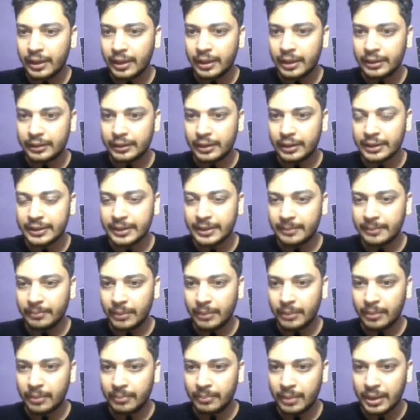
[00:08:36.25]
the
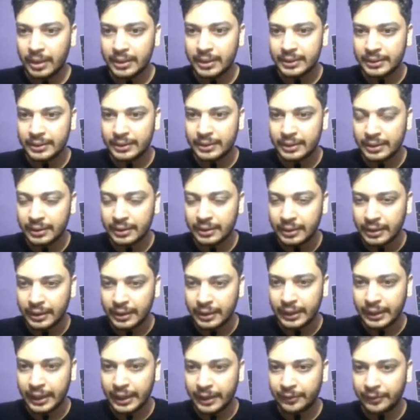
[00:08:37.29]
symbol must
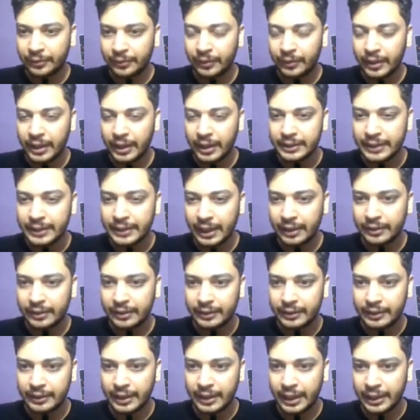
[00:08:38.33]
get filled
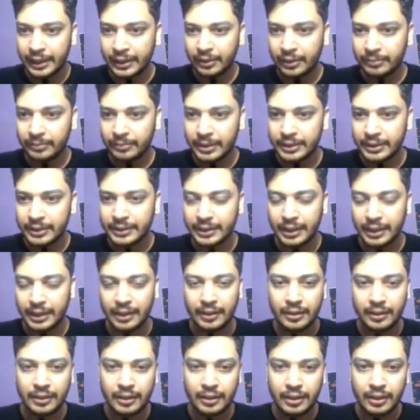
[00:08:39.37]
inside any of this
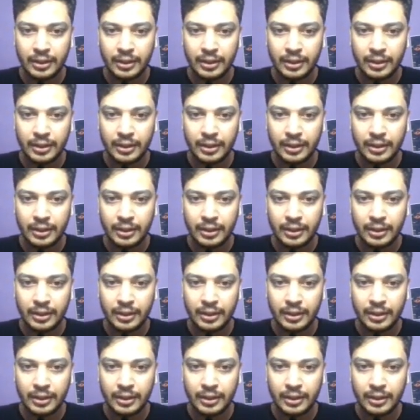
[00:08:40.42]
cell.